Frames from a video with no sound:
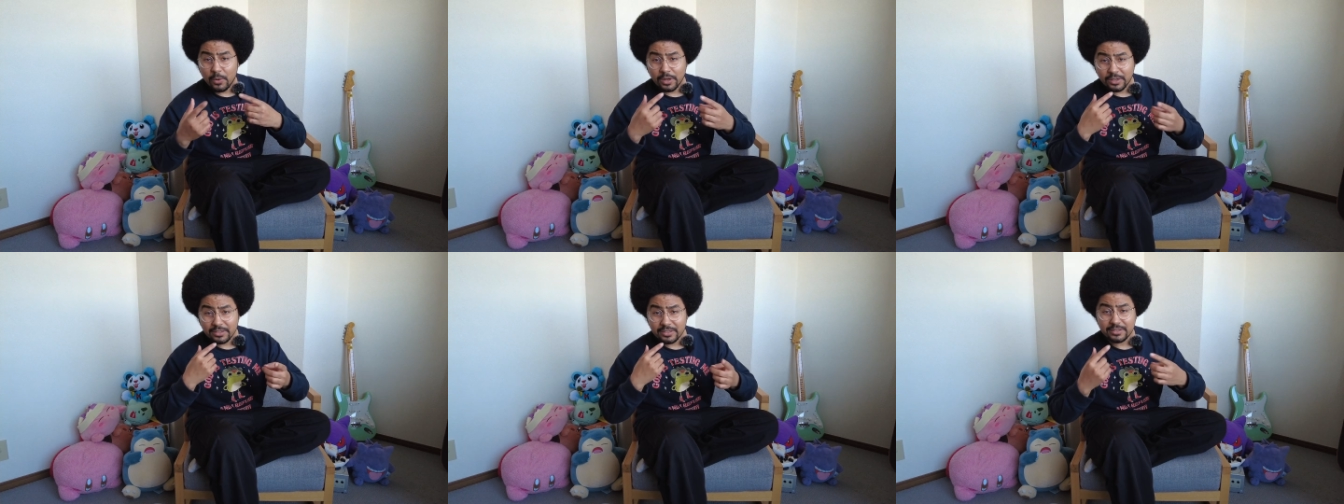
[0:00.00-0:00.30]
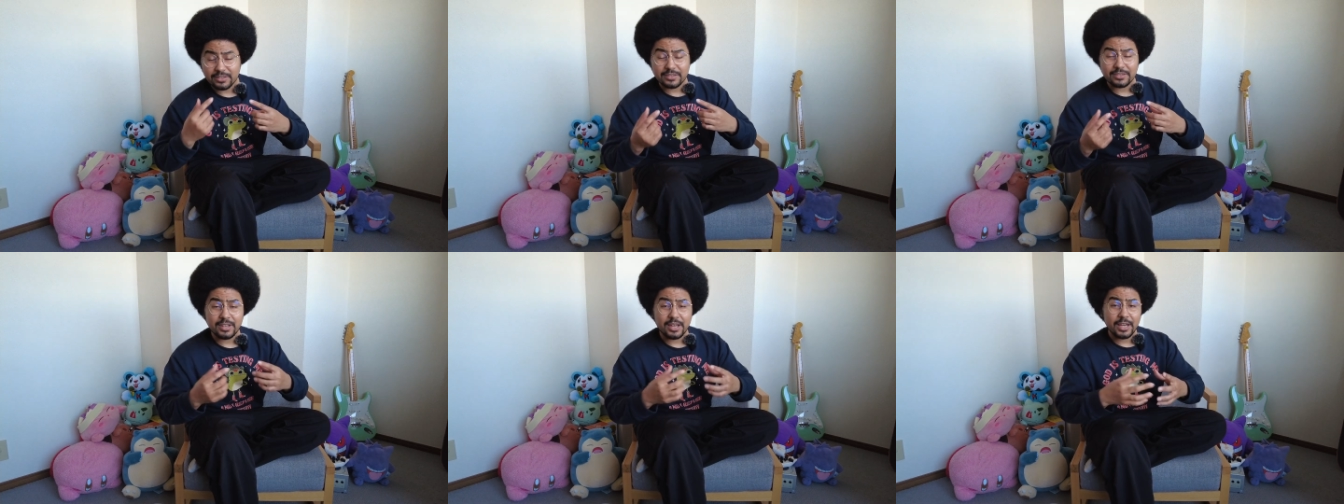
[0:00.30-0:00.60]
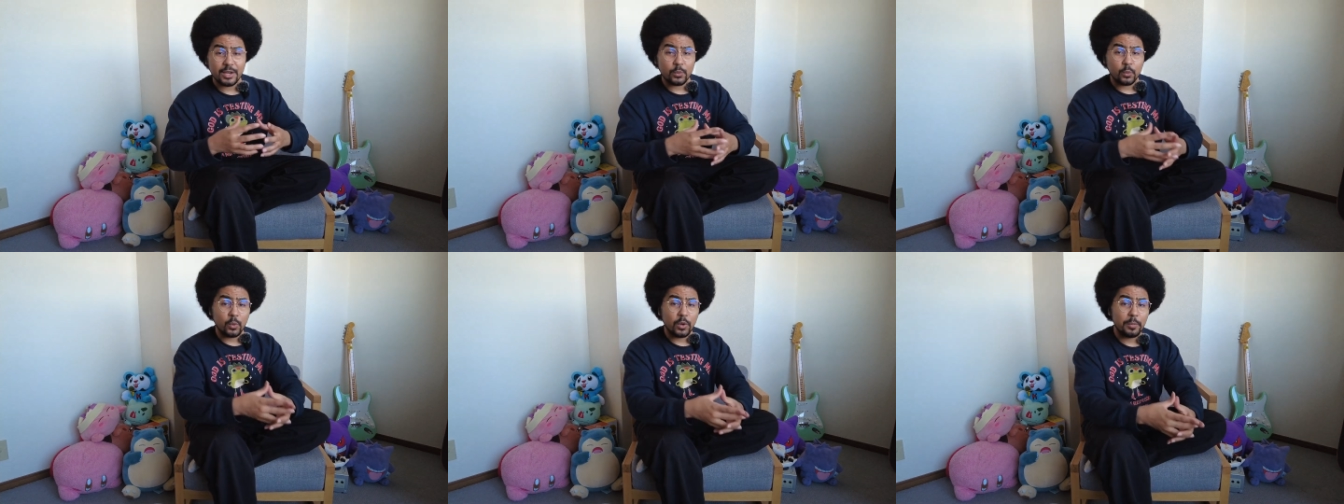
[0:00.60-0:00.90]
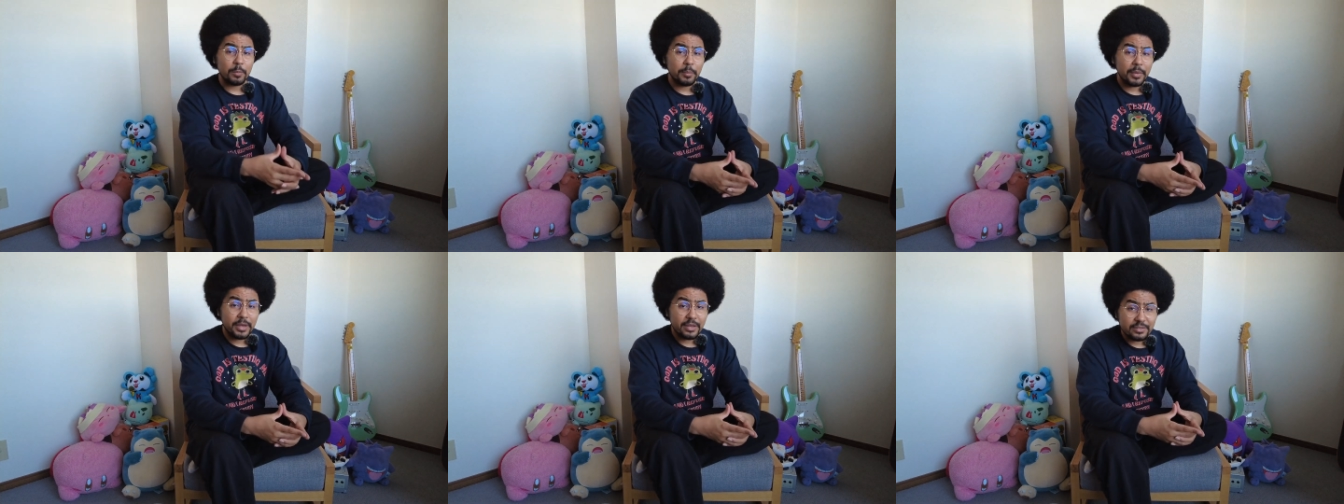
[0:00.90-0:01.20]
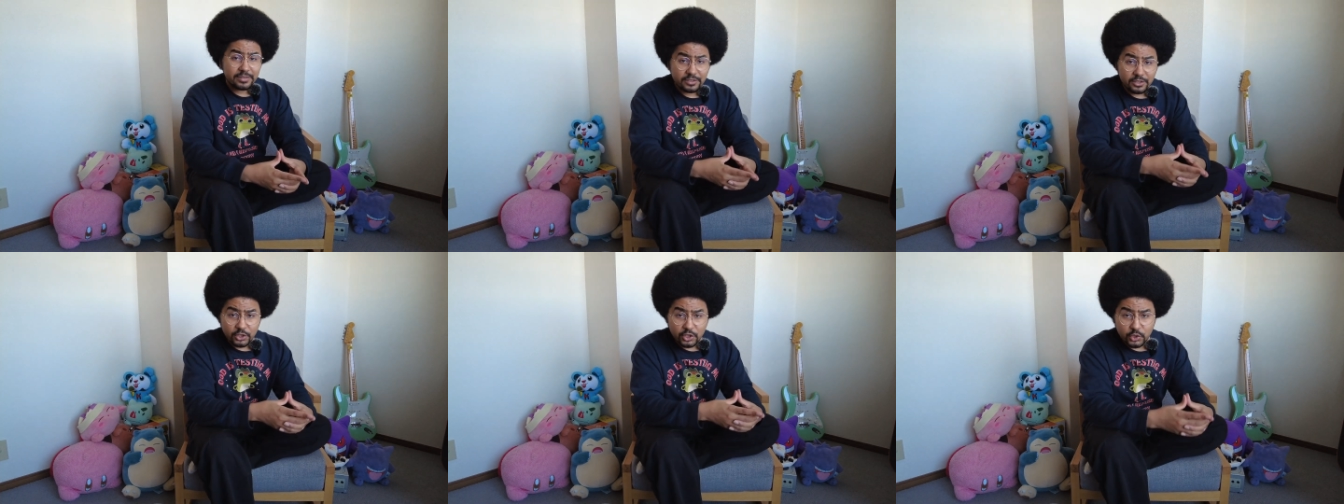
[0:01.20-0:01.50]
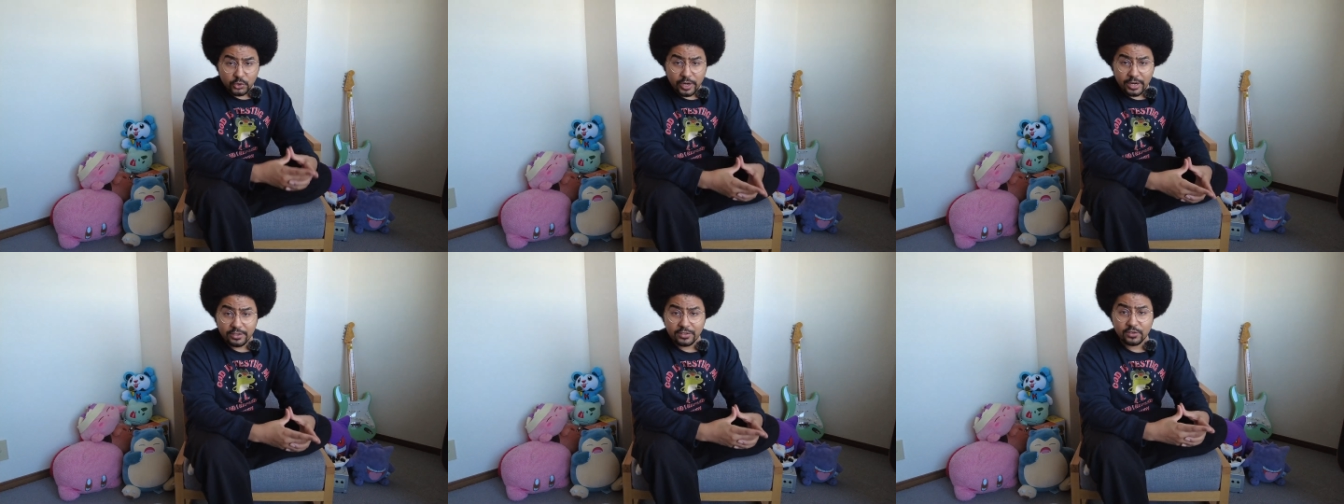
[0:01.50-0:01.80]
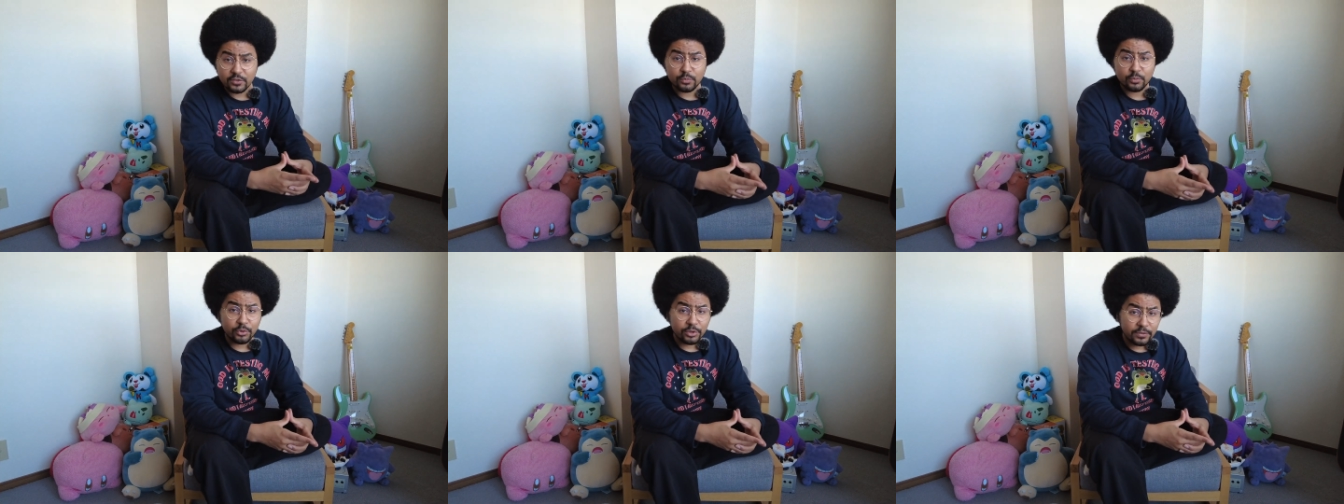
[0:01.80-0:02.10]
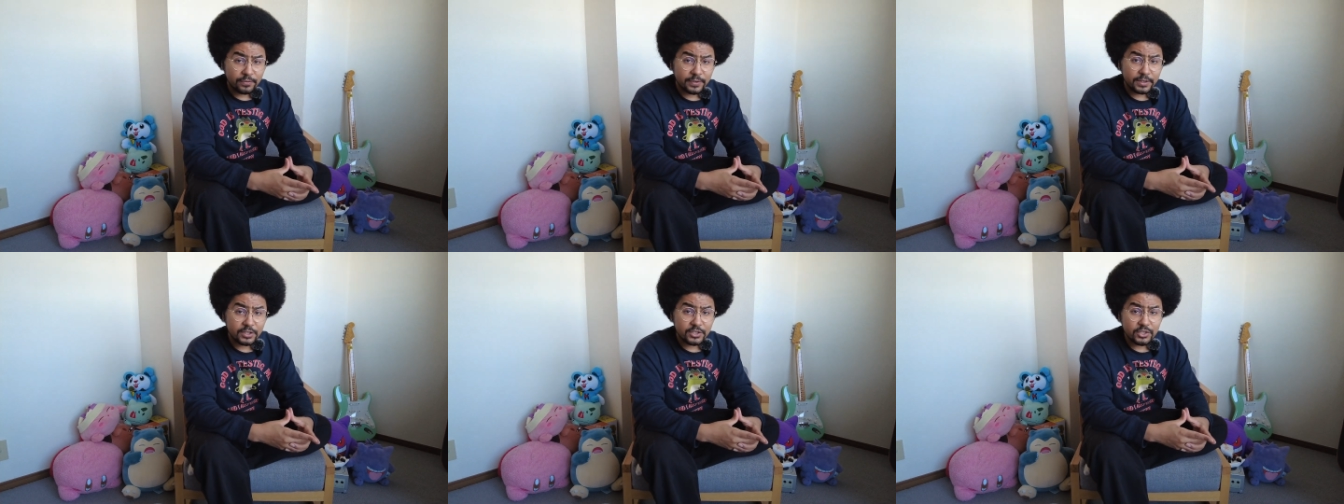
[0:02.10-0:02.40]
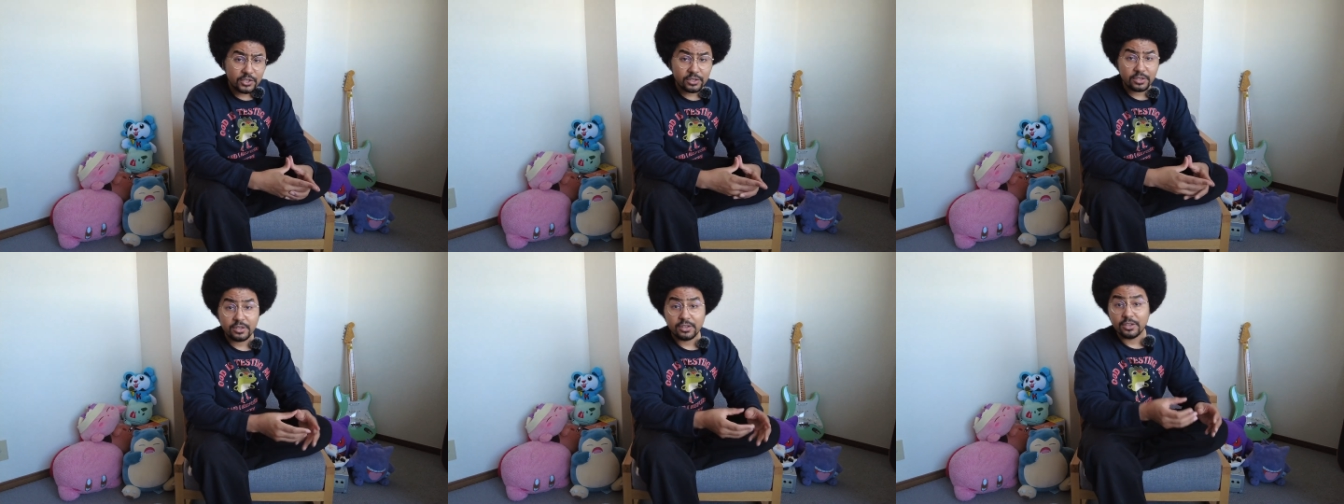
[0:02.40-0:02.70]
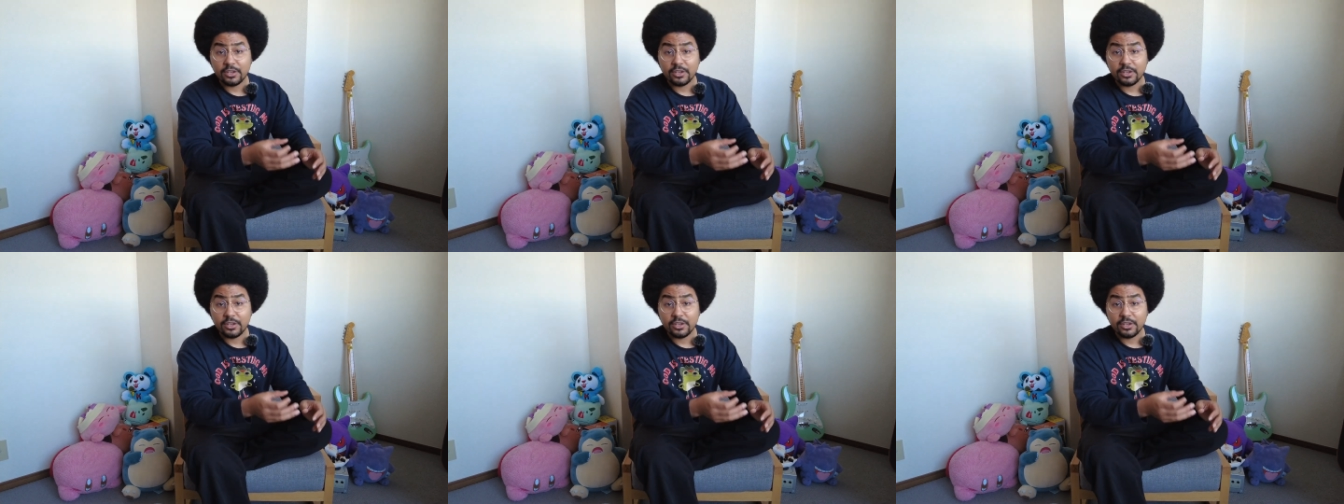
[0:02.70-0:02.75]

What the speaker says: understand what makes an attractive prefecture